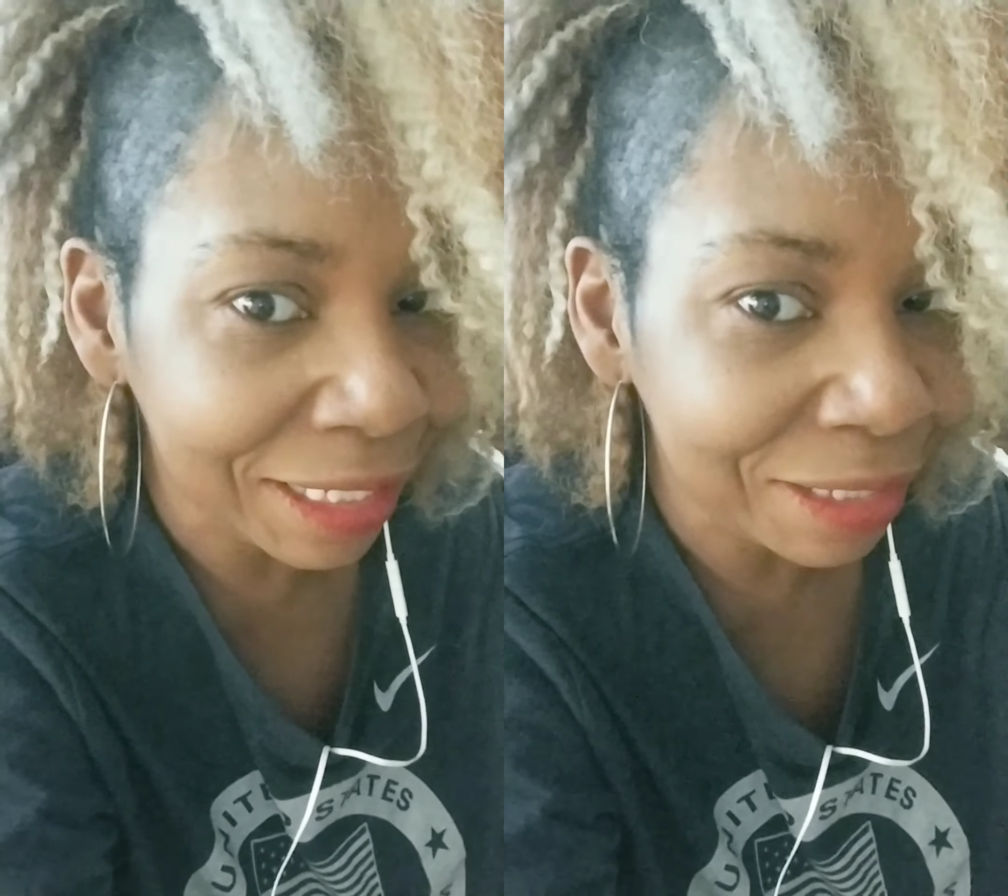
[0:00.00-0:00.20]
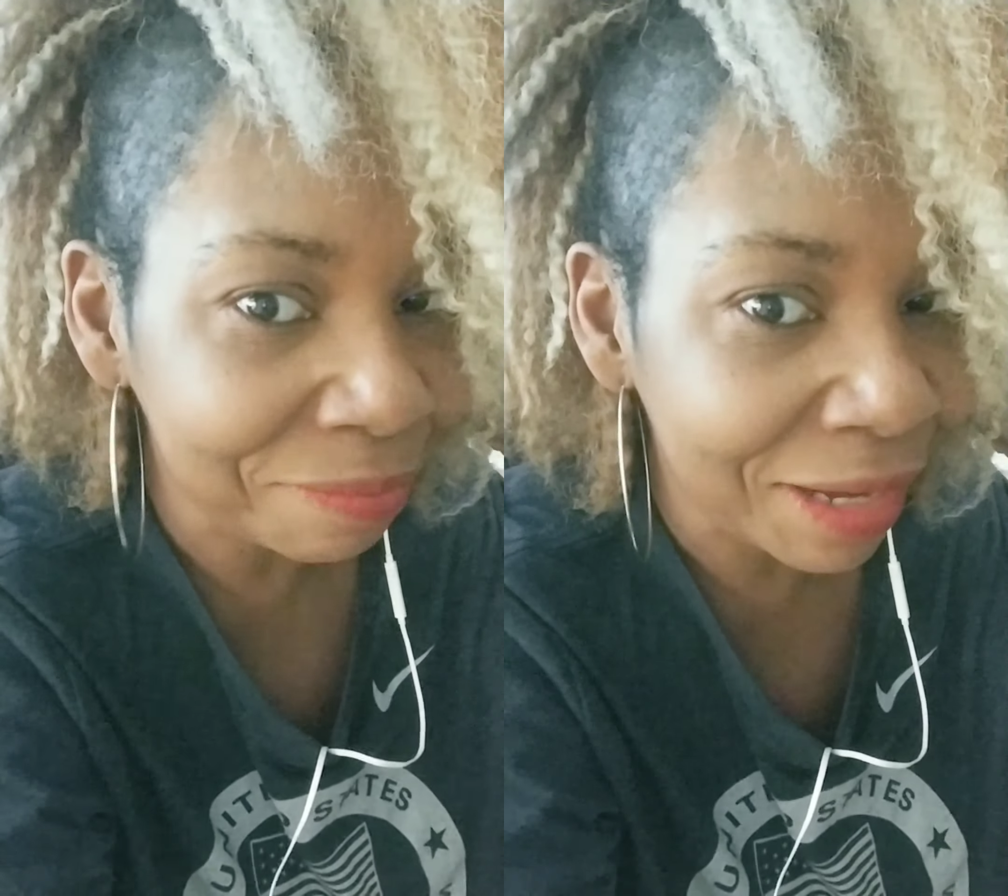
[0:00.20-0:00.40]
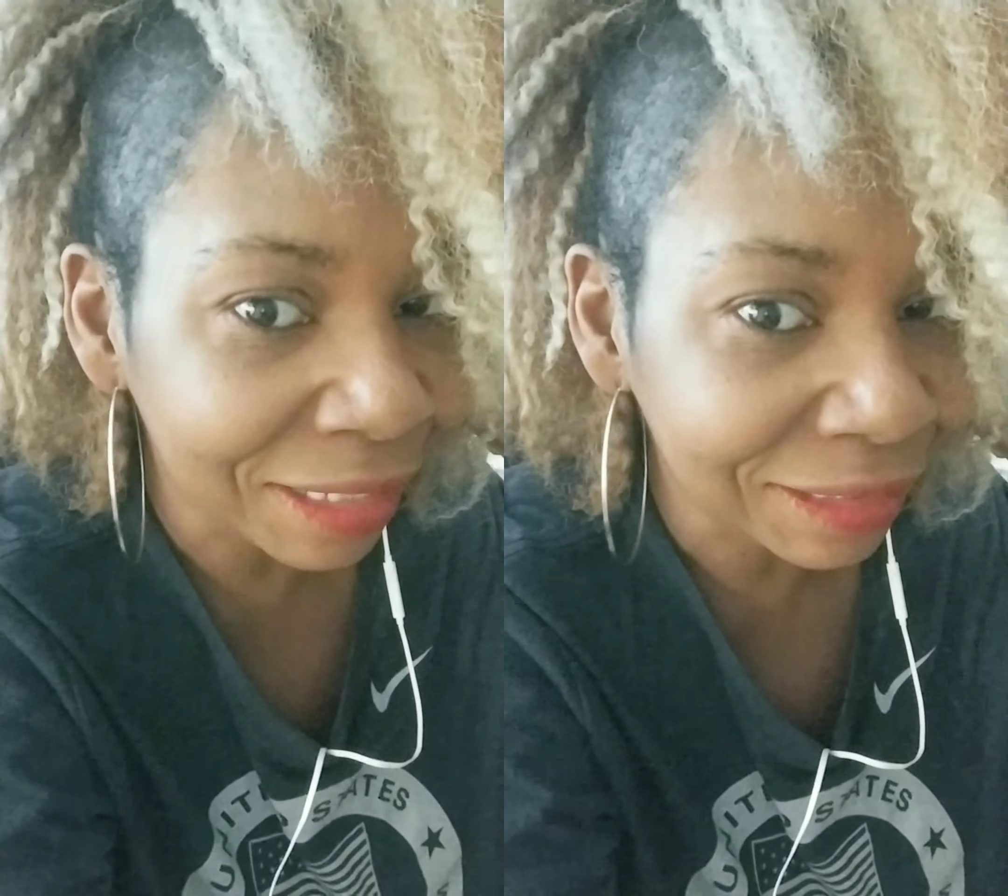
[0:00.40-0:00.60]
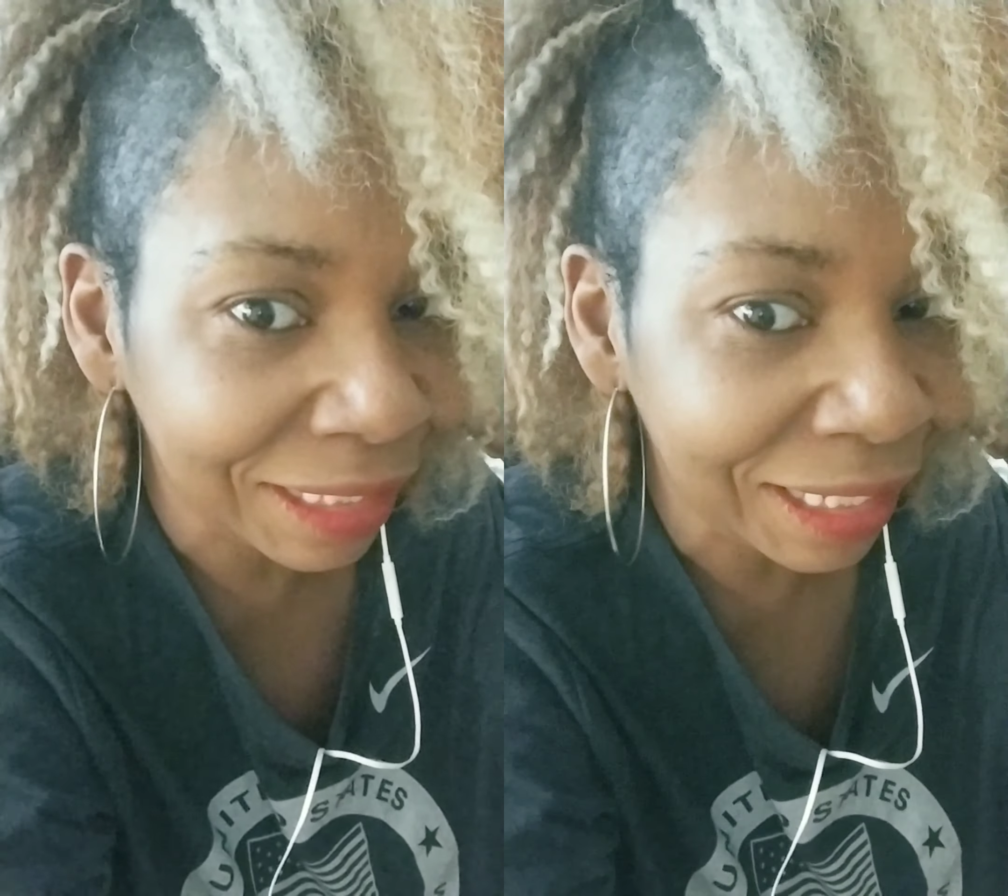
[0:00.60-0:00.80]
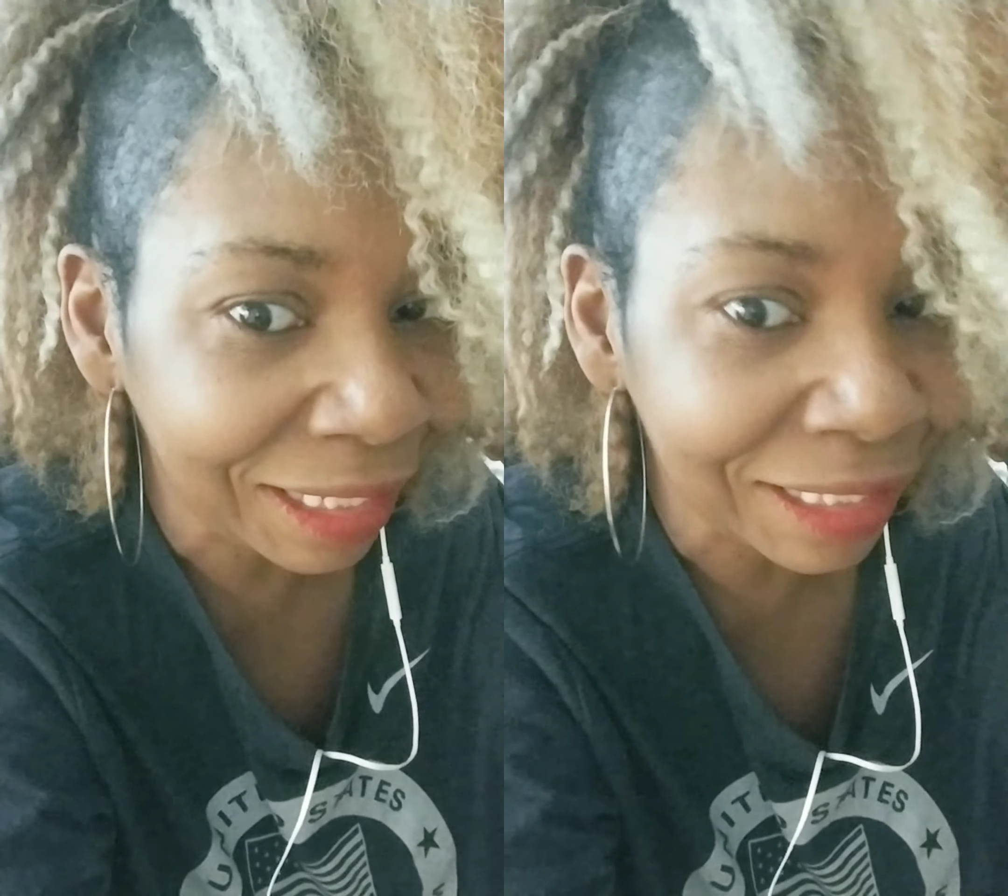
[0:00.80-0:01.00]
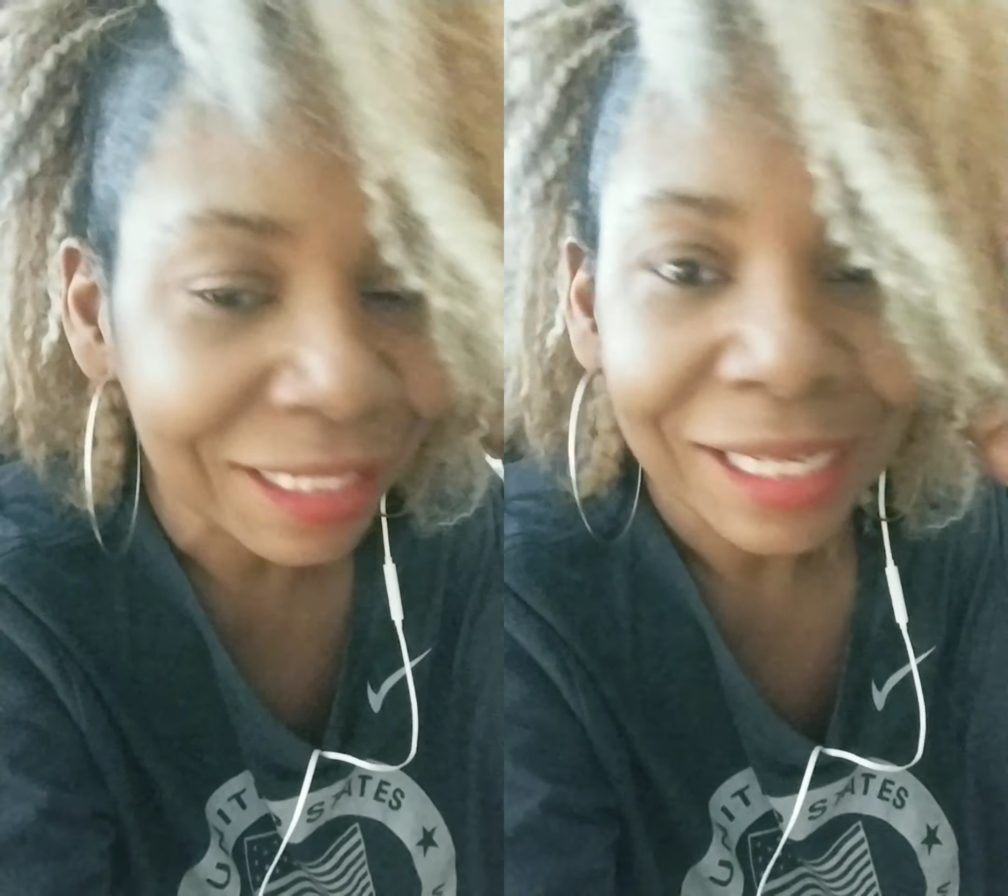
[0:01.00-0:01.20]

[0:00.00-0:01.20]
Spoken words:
earbuds in,